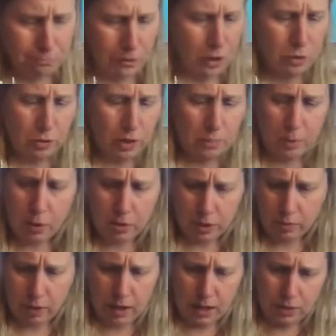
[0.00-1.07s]
you can poke
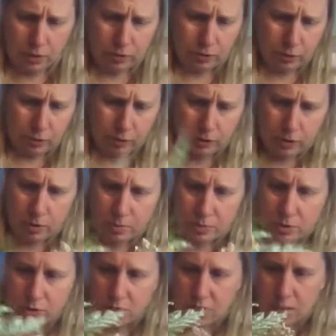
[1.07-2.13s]
it right in the floral foam,
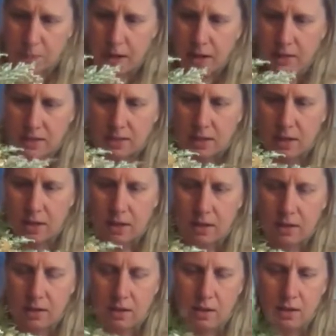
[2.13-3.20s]
so it just depends
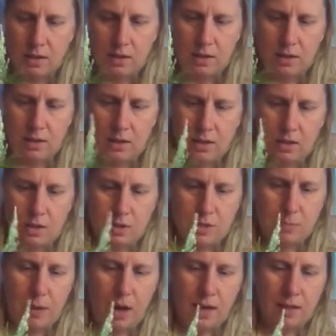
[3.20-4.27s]
on your
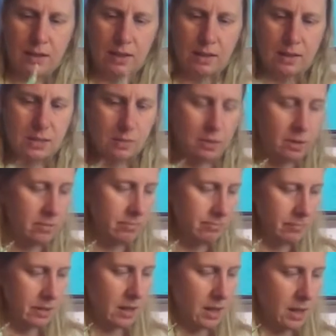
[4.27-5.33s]
spot. Like this one,
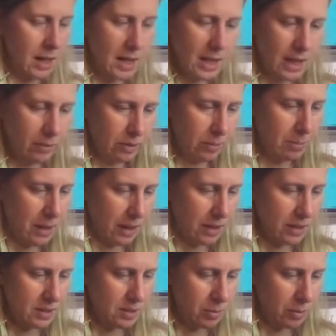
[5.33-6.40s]
I can't really bend
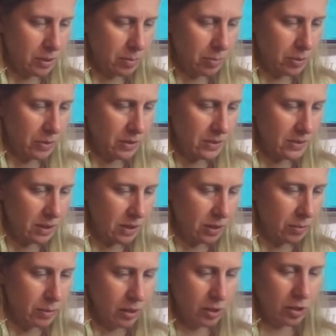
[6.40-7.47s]
it, so I'm going to put this a little
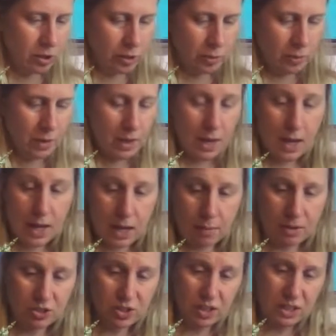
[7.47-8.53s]
bit of glue, and I'm
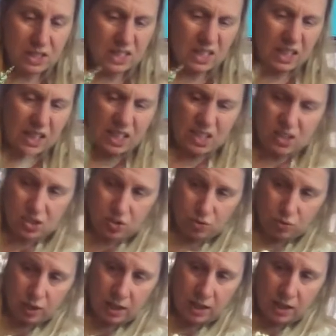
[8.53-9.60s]
actually going to stick it in
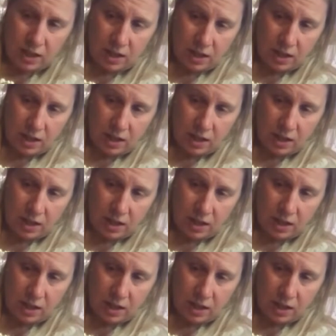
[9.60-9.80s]
straight